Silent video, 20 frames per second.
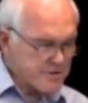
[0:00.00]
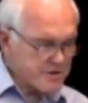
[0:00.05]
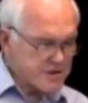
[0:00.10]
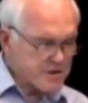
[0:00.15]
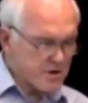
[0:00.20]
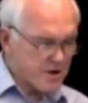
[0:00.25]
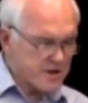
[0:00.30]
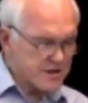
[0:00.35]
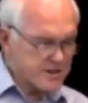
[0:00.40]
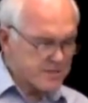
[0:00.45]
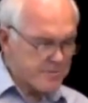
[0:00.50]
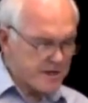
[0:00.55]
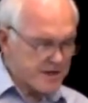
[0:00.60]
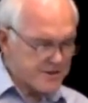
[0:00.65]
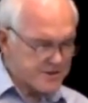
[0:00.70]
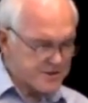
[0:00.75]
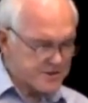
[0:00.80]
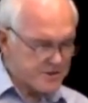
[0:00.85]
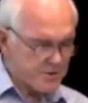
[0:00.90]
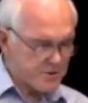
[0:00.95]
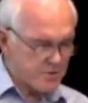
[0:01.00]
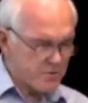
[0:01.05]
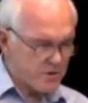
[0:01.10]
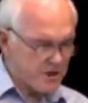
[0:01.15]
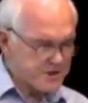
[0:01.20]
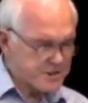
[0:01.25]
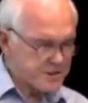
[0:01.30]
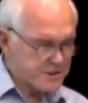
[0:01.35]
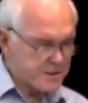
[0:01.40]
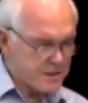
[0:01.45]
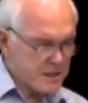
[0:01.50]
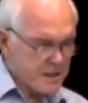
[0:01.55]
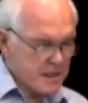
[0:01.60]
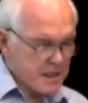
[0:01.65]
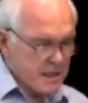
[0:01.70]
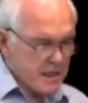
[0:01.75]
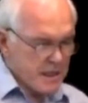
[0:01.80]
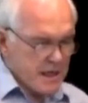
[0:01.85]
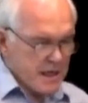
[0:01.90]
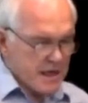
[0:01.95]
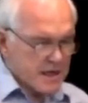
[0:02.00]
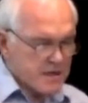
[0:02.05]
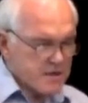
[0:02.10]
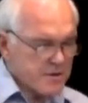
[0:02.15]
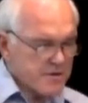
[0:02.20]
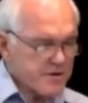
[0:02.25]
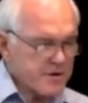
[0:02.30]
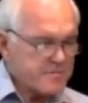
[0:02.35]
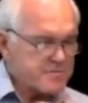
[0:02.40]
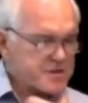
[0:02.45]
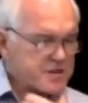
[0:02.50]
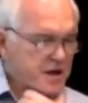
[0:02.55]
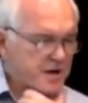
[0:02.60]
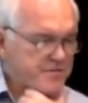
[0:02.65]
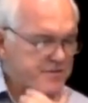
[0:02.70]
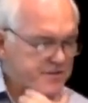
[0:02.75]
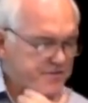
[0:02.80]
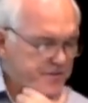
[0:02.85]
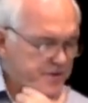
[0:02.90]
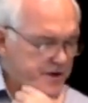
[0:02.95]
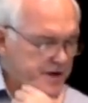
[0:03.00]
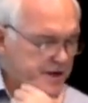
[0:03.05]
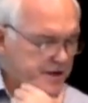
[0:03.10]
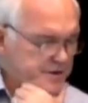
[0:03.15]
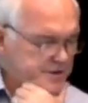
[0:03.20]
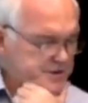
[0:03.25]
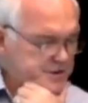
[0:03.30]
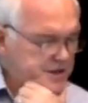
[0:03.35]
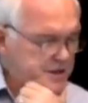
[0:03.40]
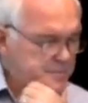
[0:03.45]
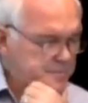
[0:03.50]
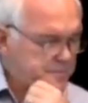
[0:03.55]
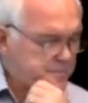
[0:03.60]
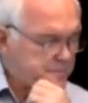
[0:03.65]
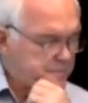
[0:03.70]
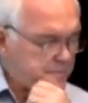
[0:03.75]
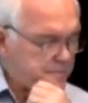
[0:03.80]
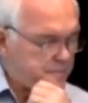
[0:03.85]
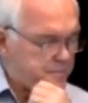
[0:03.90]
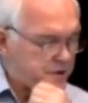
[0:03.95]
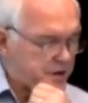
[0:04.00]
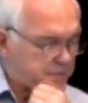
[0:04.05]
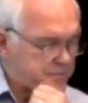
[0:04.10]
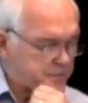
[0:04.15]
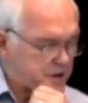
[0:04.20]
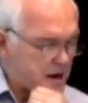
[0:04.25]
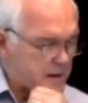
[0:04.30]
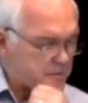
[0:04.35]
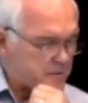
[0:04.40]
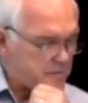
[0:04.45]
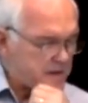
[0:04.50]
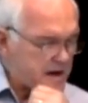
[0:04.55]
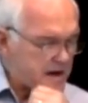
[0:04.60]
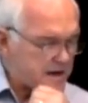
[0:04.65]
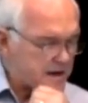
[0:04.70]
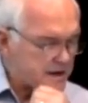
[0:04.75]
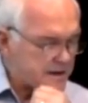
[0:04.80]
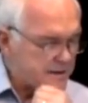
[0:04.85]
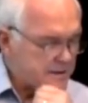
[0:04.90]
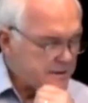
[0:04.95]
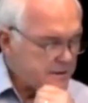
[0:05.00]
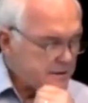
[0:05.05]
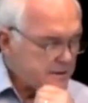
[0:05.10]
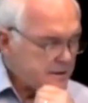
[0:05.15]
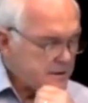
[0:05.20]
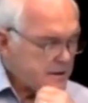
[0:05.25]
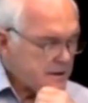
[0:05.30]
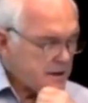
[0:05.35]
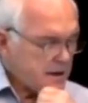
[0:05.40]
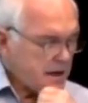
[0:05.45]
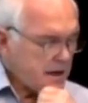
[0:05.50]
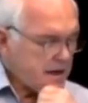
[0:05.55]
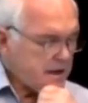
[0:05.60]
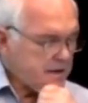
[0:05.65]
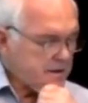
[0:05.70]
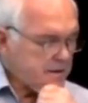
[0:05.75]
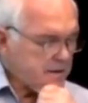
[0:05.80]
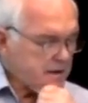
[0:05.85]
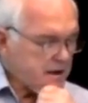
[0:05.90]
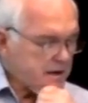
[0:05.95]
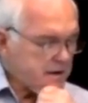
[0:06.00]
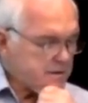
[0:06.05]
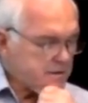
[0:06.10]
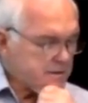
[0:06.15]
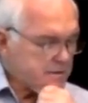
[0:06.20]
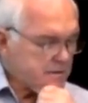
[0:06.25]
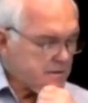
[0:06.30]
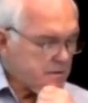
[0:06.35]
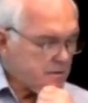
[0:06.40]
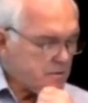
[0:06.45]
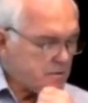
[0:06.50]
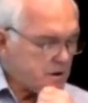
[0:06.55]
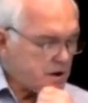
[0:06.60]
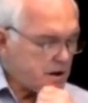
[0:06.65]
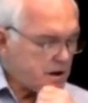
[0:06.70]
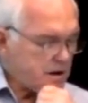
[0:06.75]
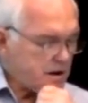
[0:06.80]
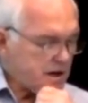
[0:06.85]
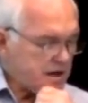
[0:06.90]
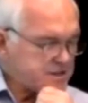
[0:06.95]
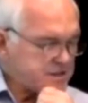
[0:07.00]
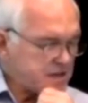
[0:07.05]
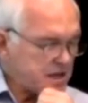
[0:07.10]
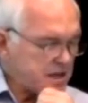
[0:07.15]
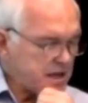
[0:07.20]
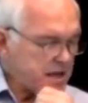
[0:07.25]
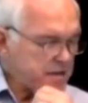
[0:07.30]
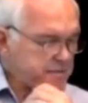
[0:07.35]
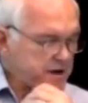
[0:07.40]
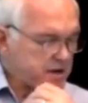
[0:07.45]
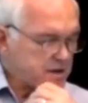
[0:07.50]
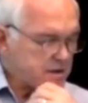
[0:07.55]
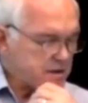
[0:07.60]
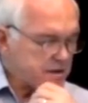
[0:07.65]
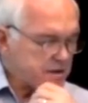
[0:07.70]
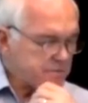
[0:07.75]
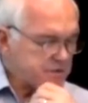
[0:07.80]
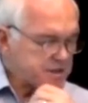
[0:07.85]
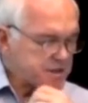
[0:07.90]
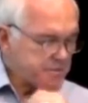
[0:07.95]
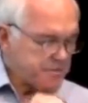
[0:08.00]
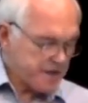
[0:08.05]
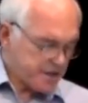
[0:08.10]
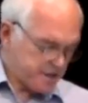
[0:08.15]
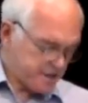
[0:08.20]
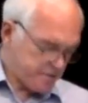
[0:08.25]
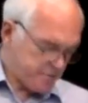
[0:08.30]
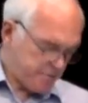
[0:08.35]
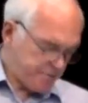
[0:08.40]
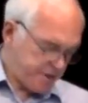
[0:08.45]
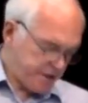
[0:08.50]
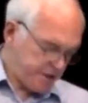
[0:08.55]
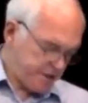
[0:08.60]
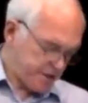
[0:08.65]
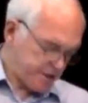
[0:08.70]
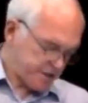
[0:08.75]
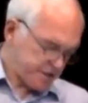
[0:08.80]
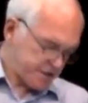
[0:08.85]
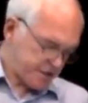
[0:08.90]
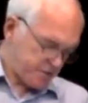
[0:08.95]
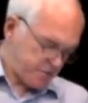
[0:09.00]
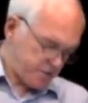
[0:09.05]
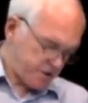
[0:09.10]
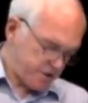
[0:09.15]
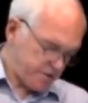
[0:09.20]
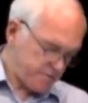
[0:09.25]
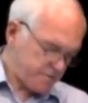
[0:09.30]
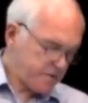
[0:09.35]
Cleary talks about this whole question, and Cleary himself is very interesting but problematic. And I say a lot about Cleary, which I'm not going to repeat here because I want